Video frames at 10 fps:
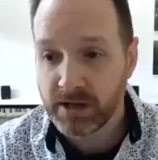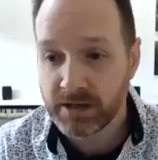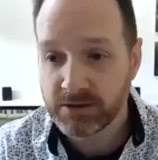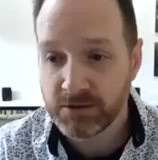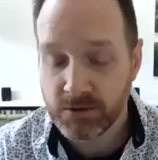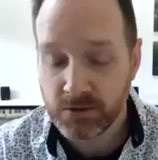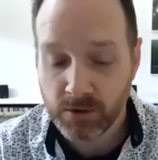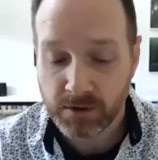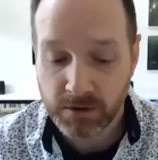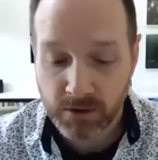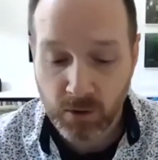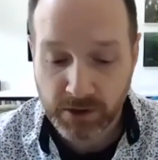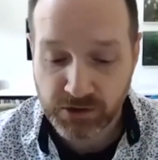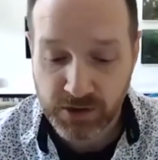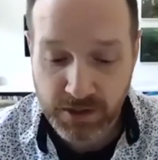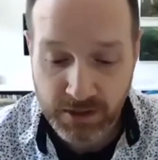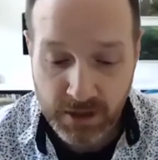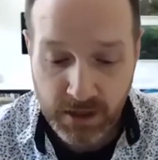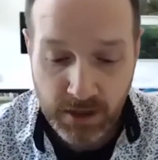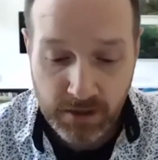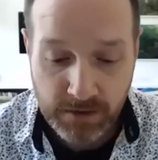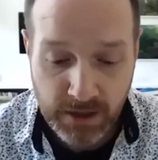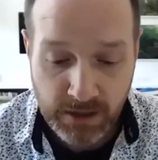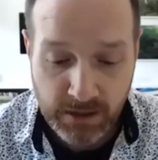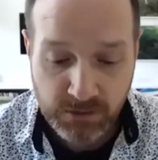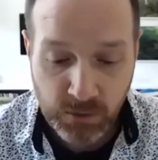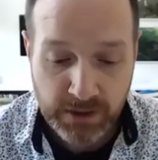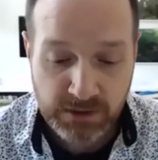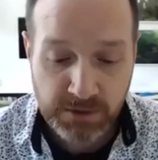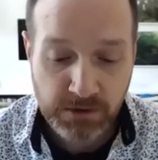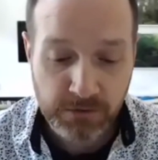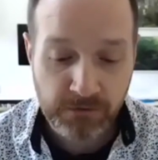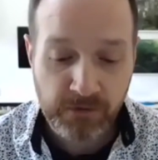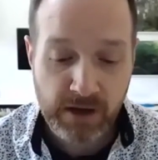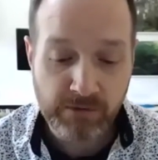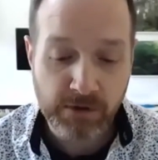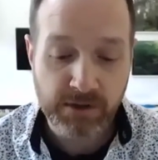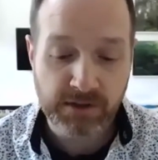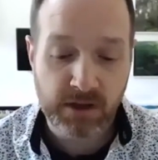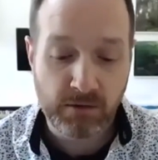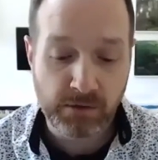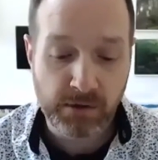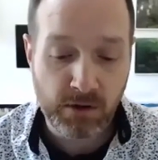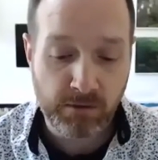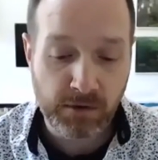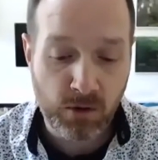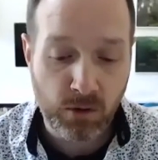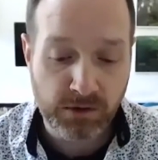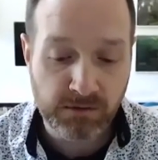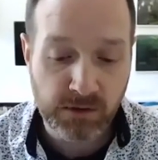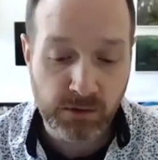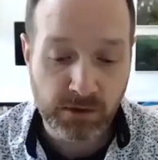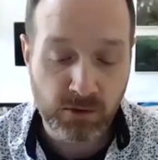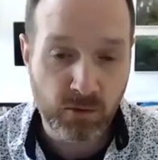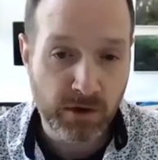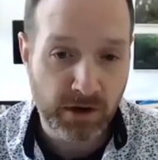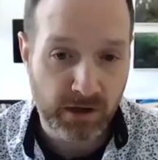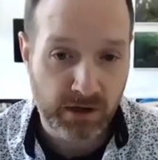into another question that is, what has been your favorite discovery over the course of doing your work?